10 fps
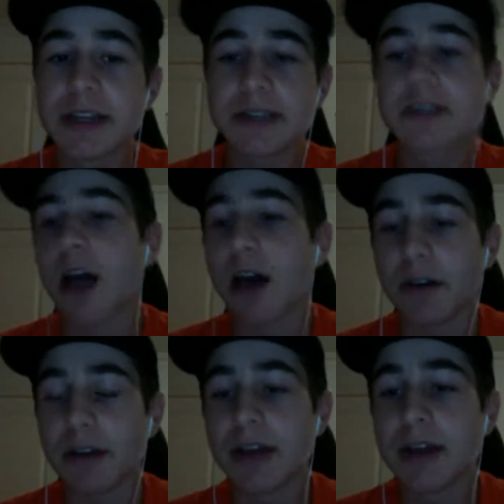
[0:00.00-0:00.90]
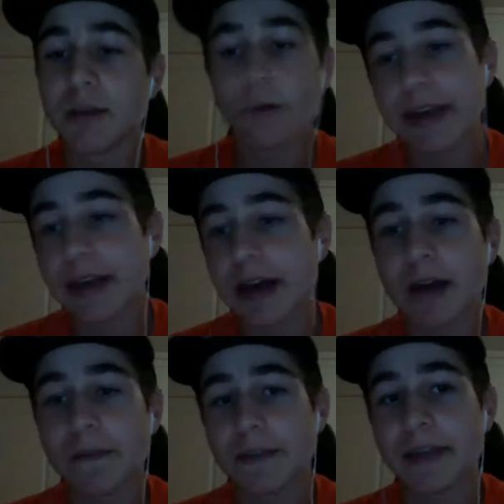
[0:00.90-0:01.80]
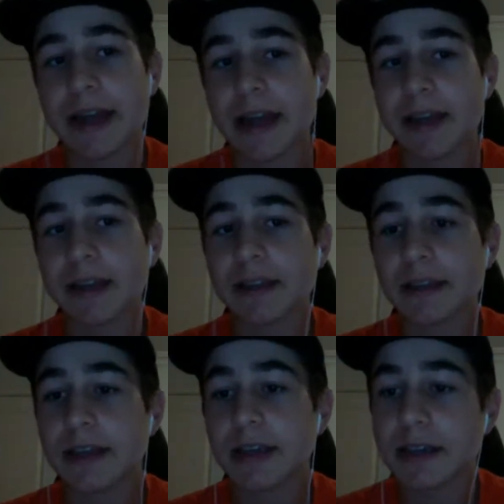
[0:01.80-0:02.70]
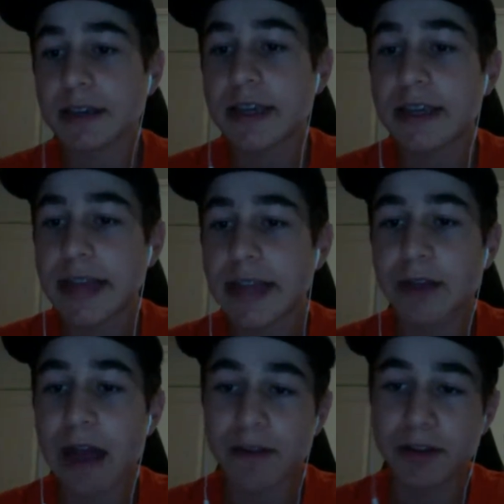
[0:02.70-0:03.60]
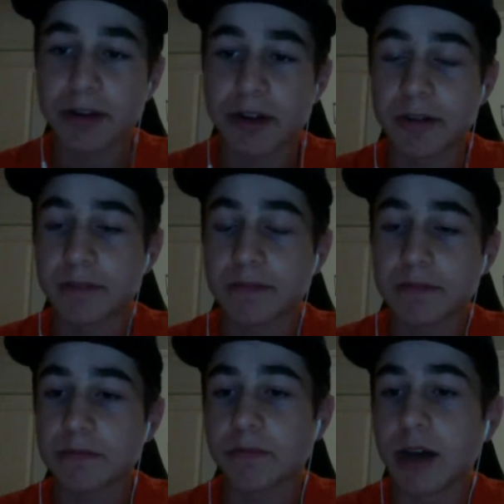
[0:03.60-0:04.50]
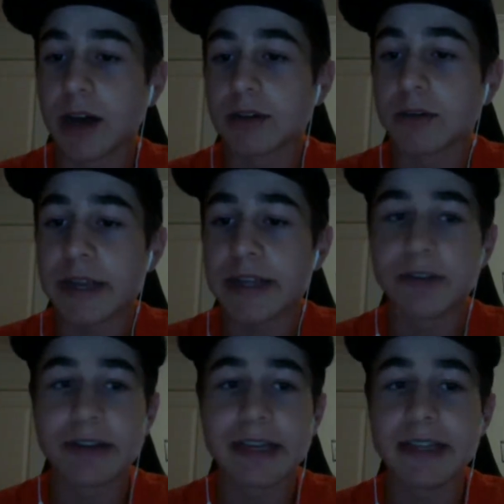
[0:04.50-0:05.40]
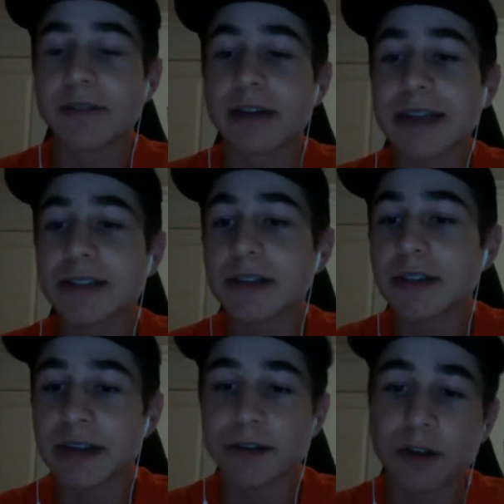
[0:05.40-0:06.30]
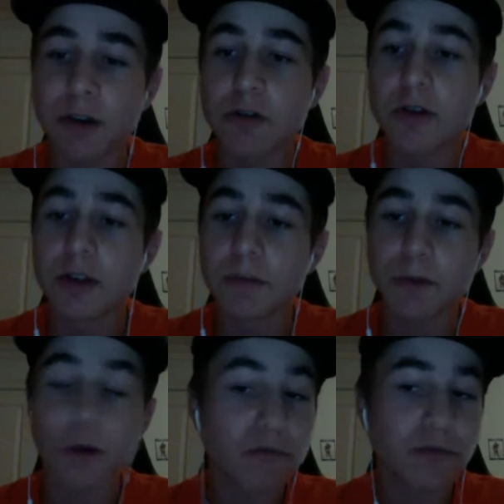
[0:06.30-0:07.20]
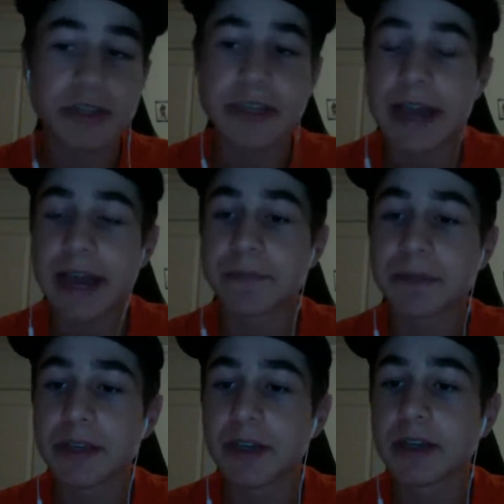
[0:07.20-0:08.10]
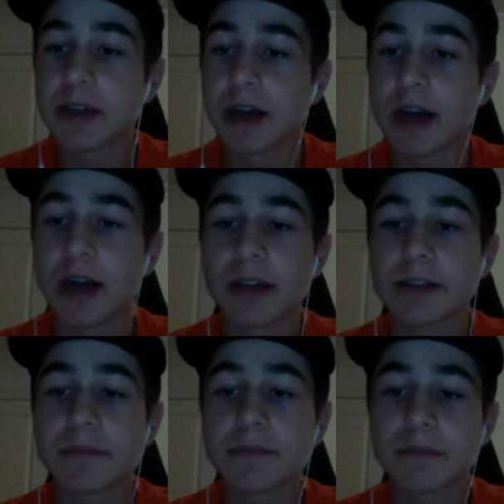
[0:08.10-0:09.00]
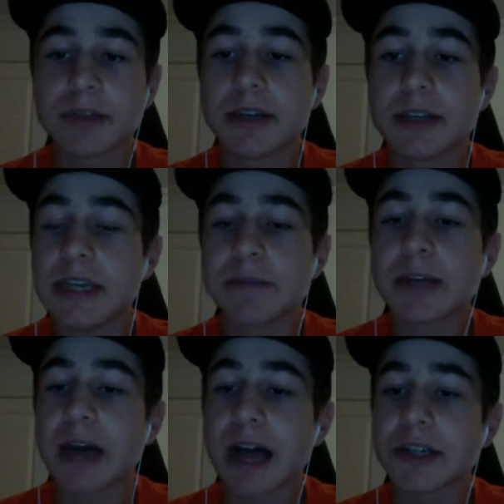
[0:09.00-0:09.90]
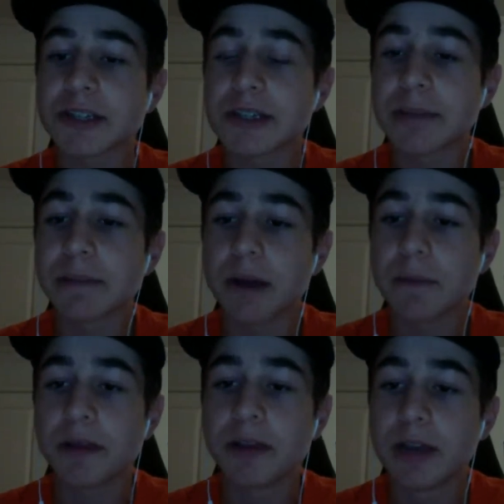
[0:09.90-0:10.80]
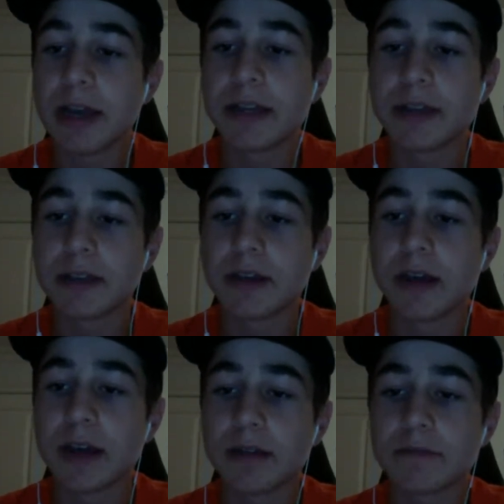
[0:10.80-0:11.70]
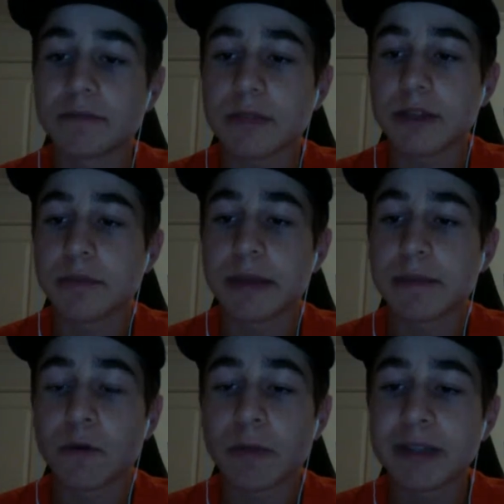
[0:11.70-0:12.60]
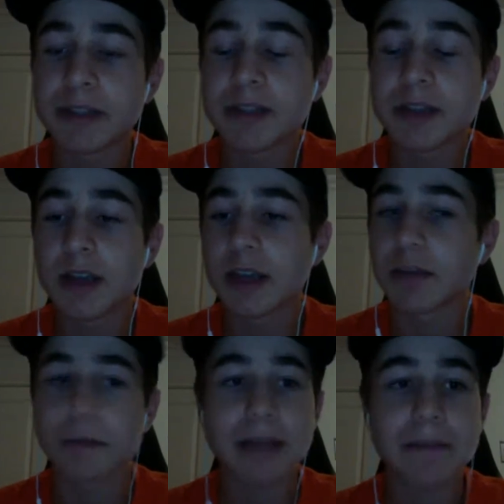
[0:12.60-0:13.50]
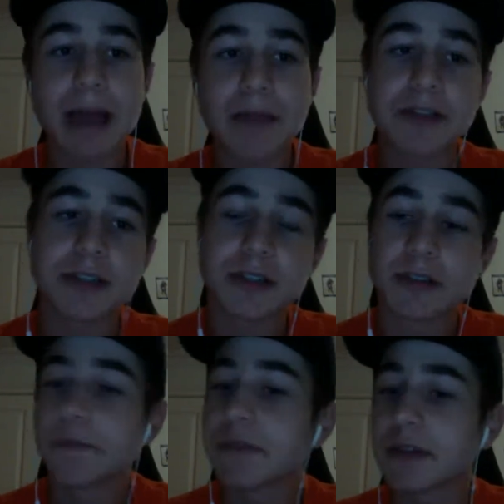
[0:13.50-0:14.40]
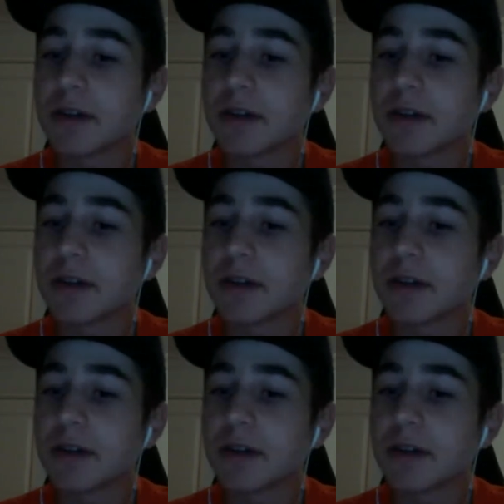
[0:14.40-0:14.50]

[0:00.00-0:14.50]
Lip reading: he's solid. Can Keith Yandel have another great year like he did last year? I don't know. Hopefully he can. Can Ian McCoshen step up in the big moments? Can Mike Matheson